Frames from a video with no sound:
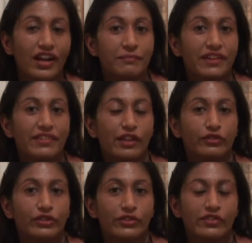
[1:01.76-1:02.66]
I
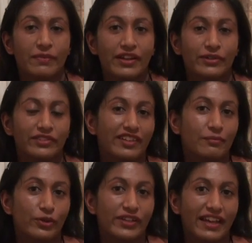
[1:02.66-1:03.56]
myself could use my own
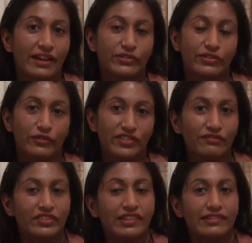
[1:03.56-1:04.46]
contemporary accounts of
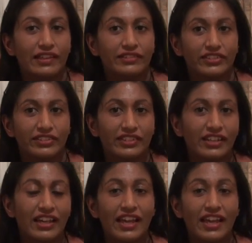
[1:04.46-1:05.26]
70s London,